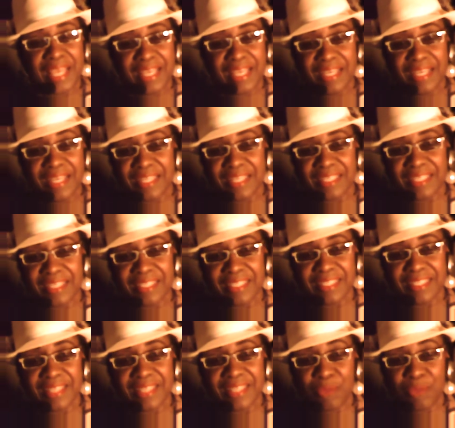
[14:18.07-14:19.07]
gun,
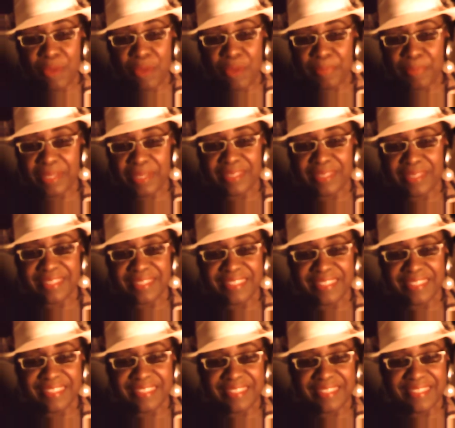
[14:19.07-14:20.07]
that weapon,
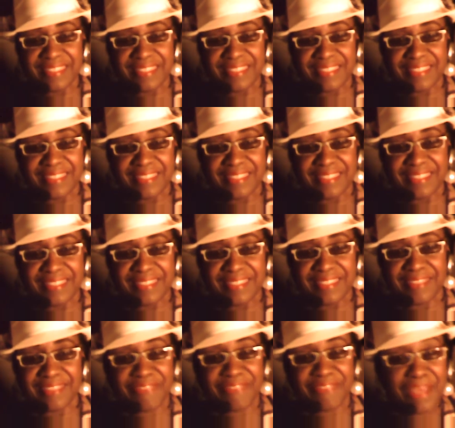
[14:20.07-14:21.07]

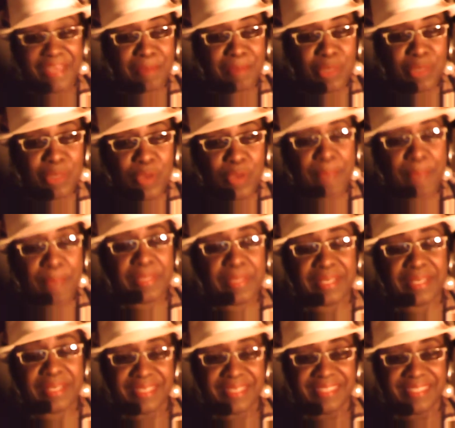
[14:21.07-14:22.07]
the family
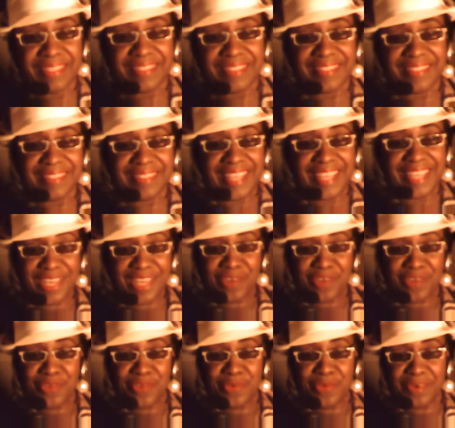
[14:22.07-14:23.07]
weapon. An
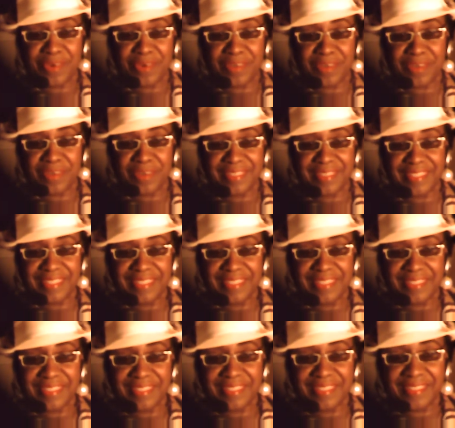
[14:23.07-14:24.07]
intruder
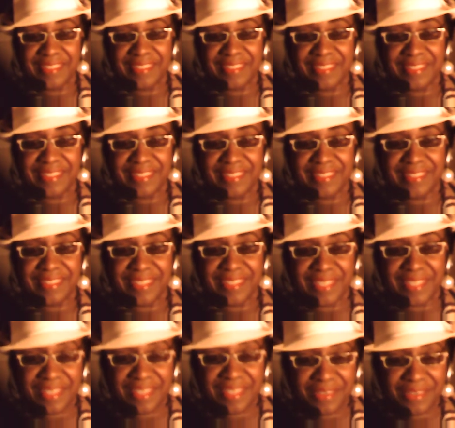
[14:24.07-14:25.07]

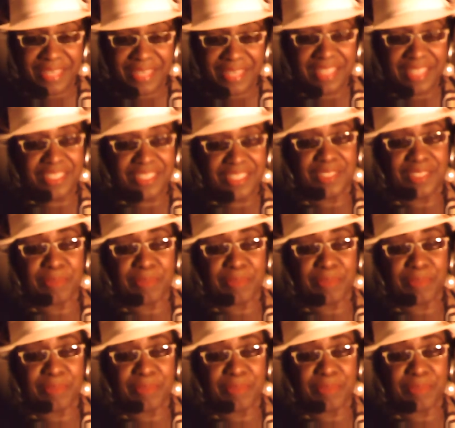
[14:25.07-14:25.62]
gonna kill AJ's